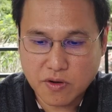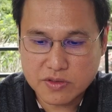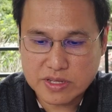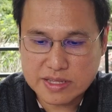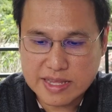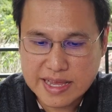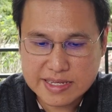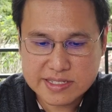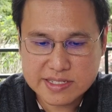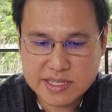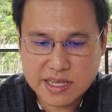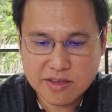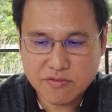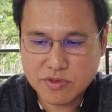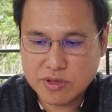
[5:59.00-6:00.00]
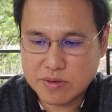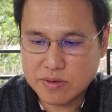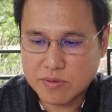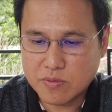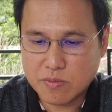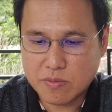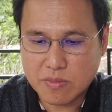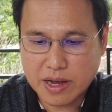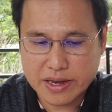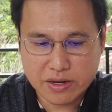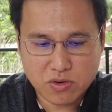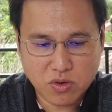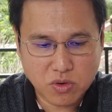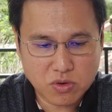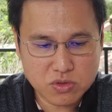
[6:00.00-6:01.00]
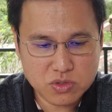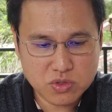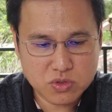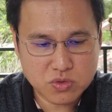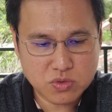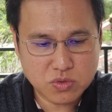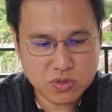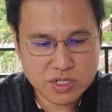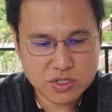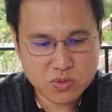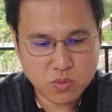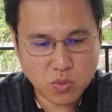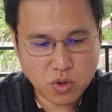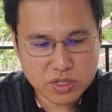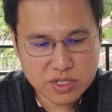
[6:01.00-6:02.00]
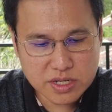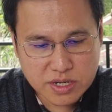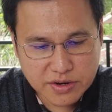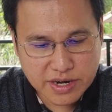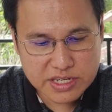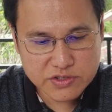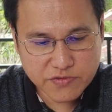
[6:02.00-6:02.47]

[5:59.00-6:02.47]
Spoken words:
the next day, we might go to this Watercress